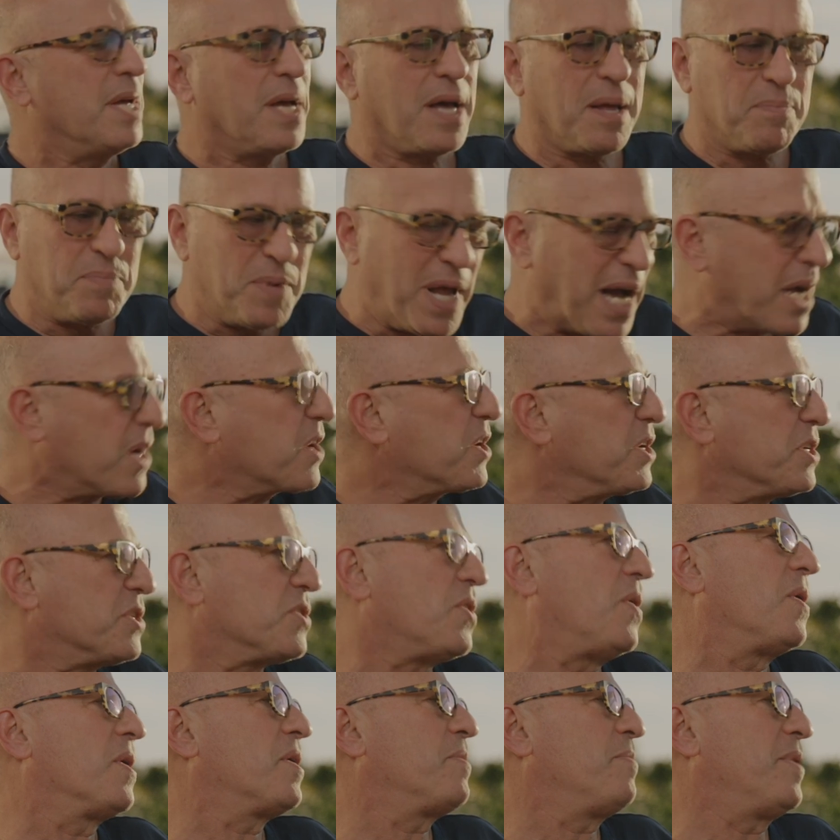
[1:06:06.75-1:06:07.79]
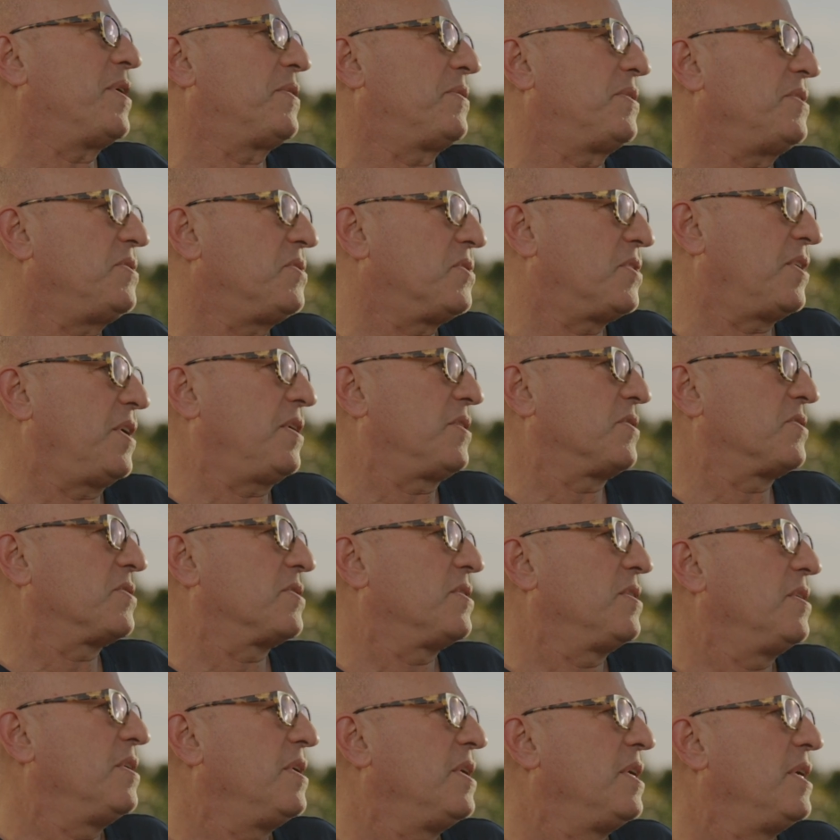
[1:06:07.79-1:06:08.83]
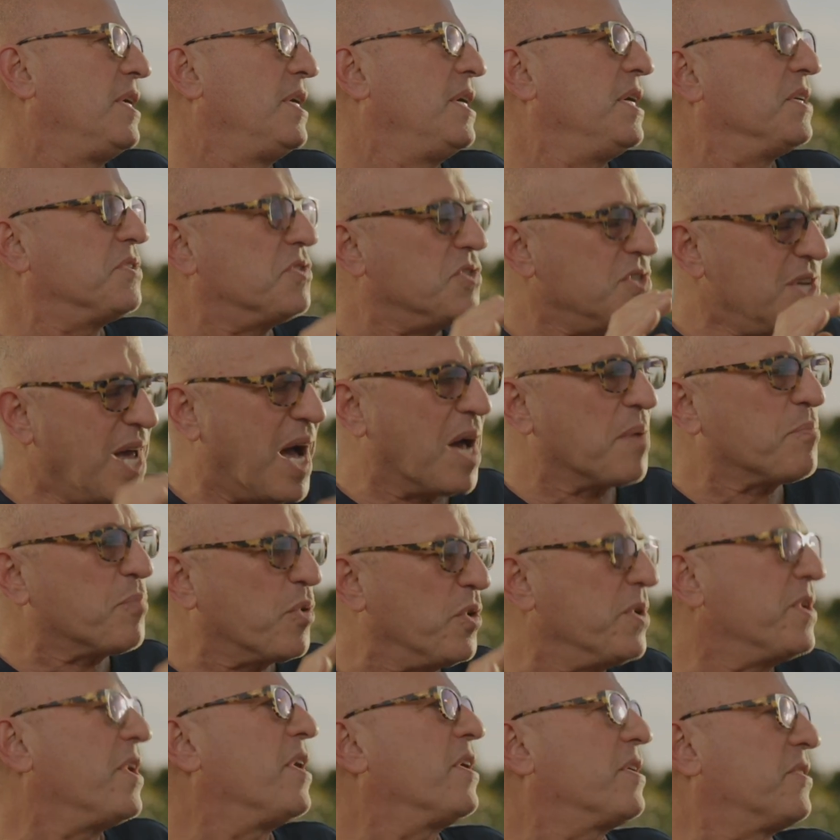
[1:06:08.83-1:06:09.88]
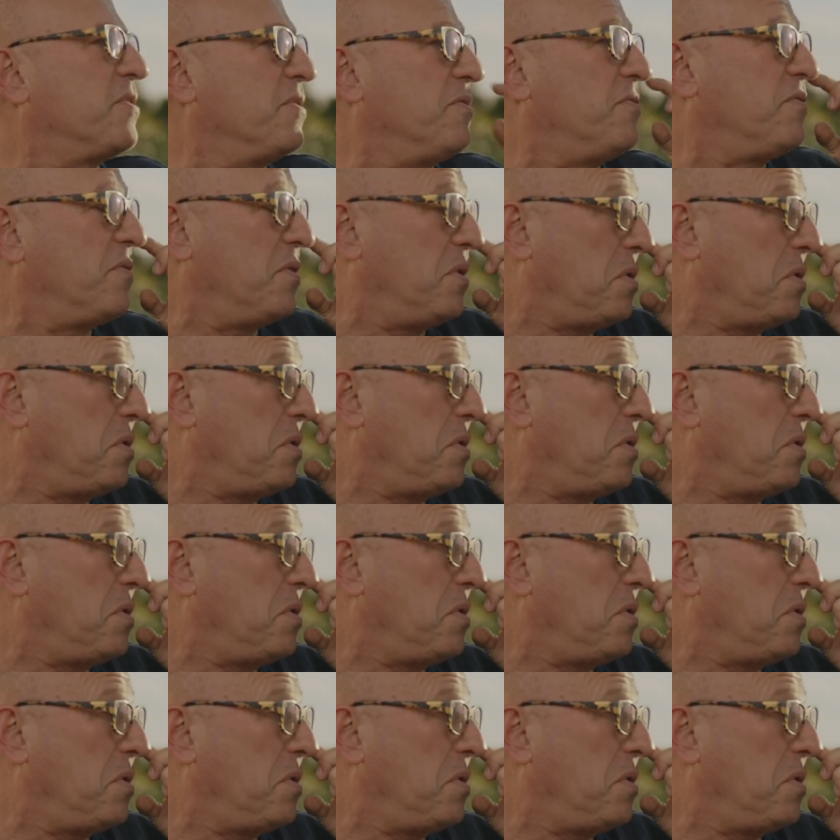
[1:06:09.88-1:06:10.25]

I'm not going to talk about these things. It's not productive.